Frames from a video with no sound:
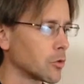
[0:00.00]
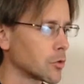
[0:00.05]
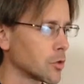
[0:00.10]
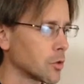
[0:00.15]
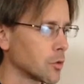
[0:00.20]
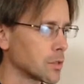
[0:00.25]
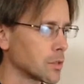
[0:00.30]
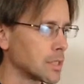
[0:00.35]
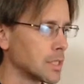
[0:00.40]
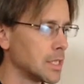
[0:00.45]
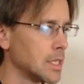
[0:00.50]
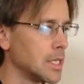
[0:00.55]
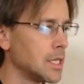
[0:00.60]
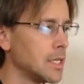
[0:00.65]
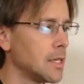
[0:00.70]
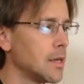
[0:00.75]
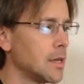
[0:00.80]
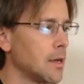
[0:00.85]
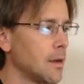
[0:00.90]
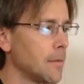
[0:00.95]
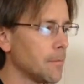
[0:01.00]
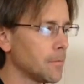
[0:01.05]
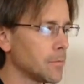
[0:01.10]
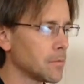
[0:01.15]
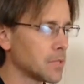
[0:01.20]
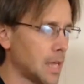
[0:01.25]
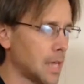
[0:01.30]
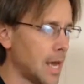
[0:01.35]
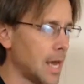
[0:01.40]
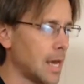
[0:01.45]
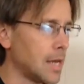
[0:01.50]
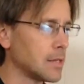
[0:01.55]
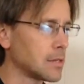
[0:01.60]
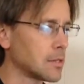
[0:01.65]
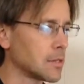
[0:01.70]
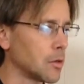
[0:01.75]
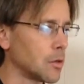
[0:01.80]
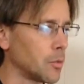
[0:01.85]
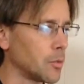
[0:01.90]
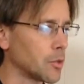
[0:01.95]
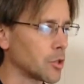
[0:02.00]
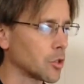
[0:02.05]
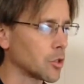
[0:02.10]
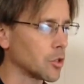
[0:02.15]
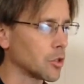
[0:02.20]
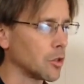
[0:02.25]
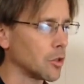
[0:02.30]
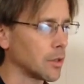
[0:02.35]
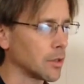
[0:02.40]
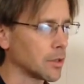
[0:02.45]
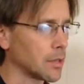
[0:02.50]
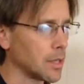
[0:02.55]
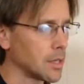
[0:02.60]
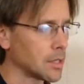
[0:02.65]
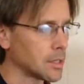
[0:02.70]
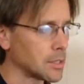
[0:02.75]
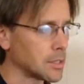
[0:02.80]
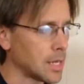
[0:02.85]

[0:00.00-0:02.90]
So it's D to A still, but you're going to go like this.